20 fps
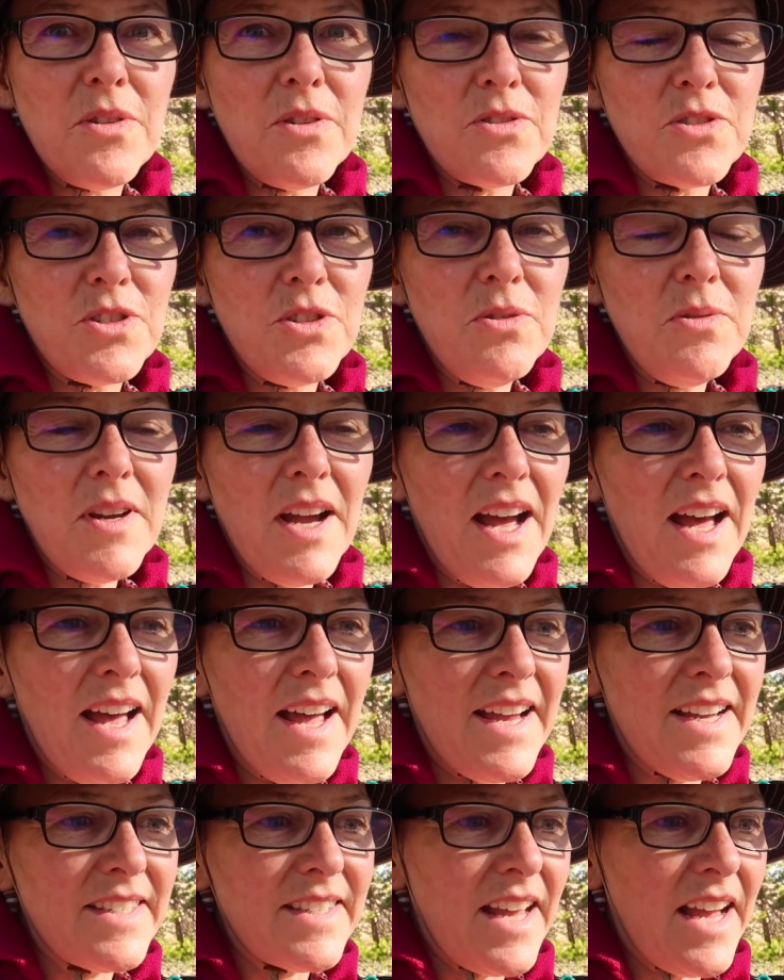those 2
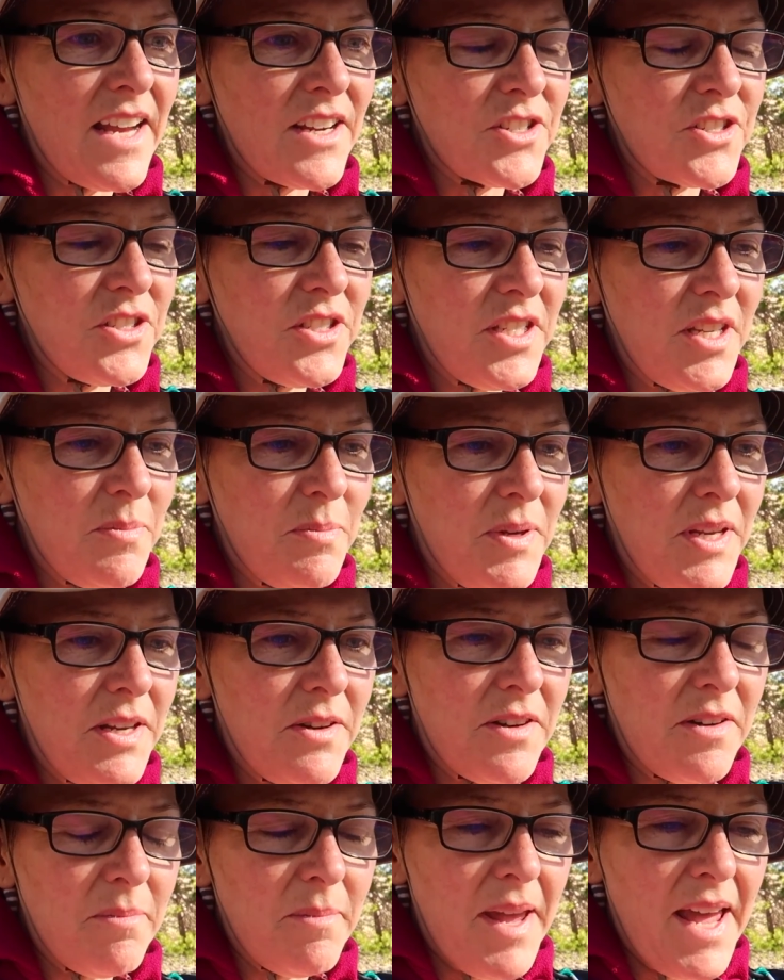guys, actually
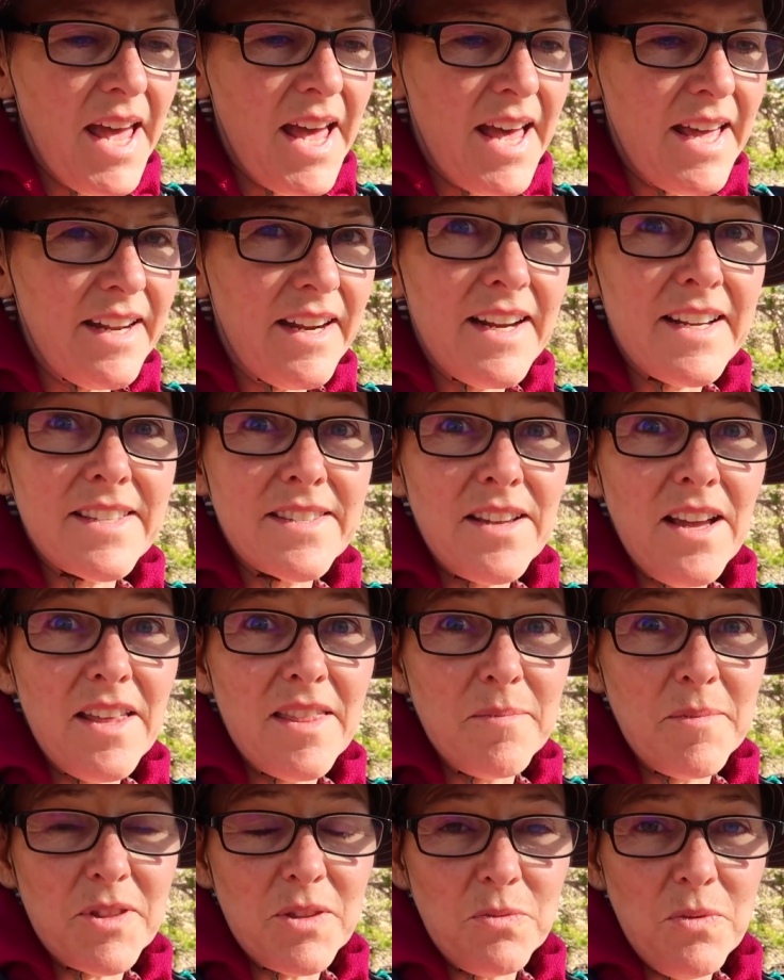Peter and Matt, I saw
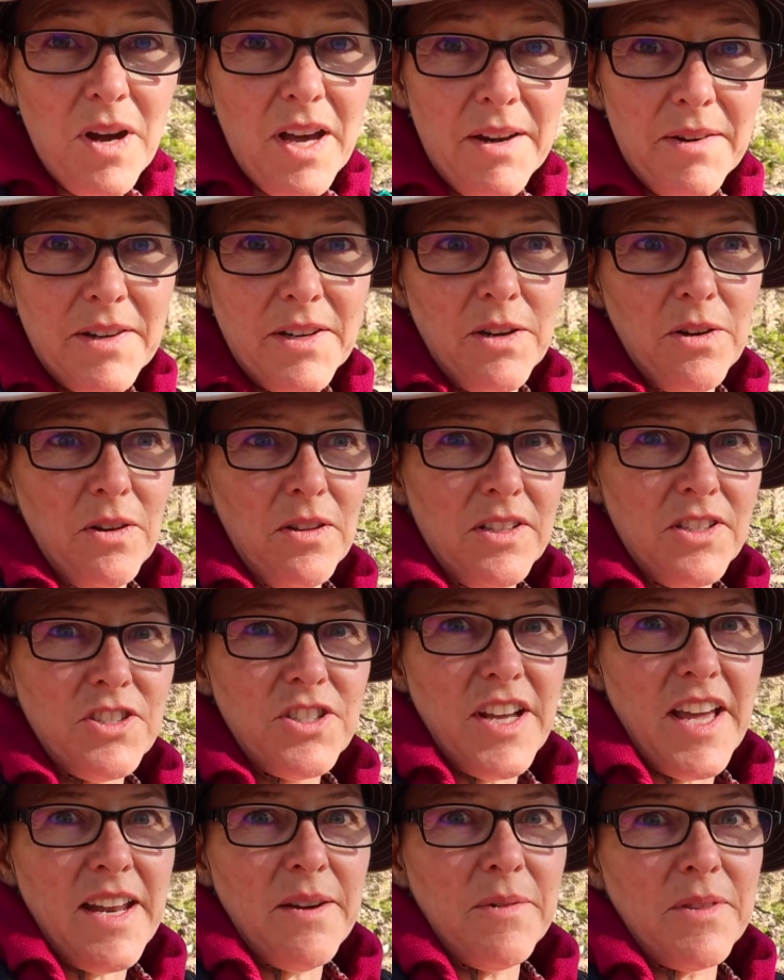them at the watering hole and
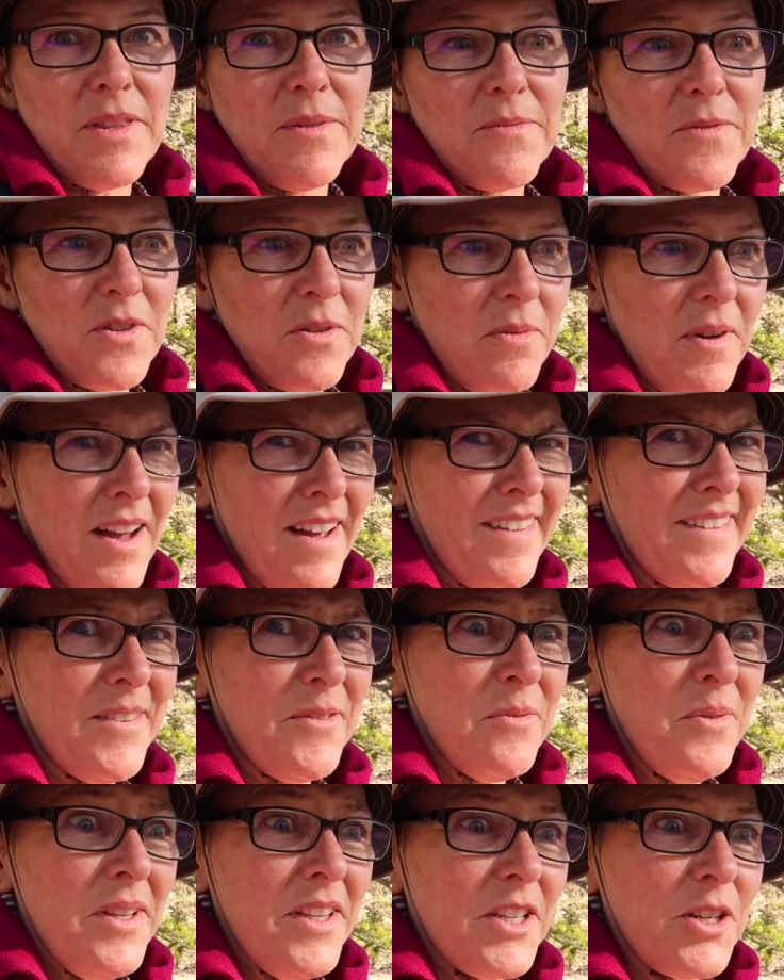chatted with them for a while.
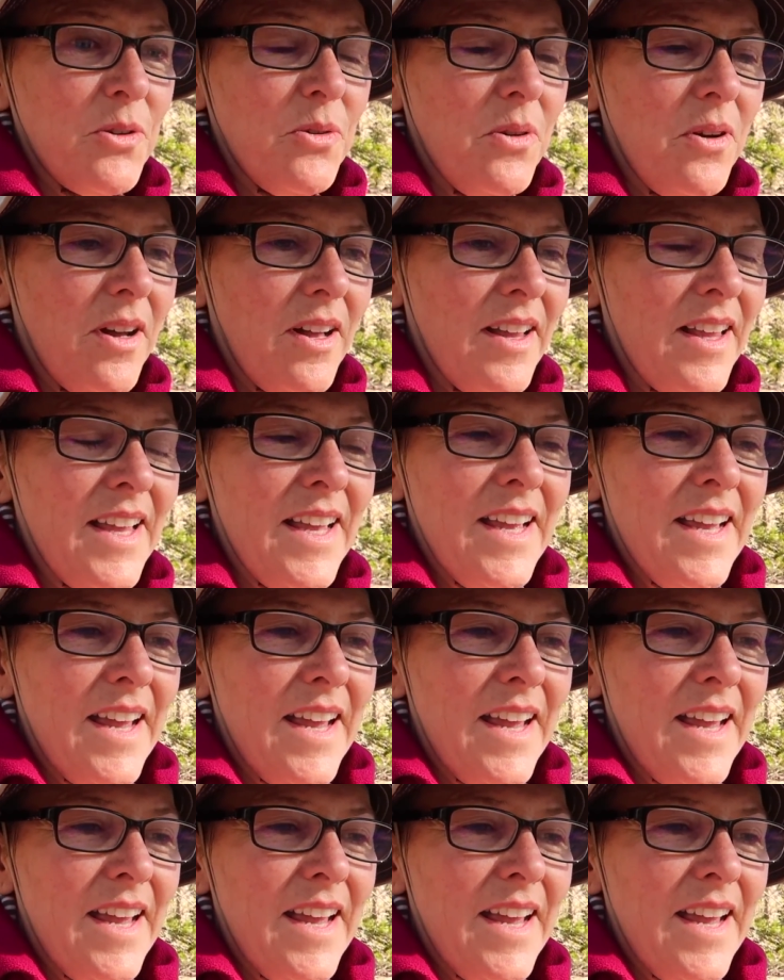They're really cool.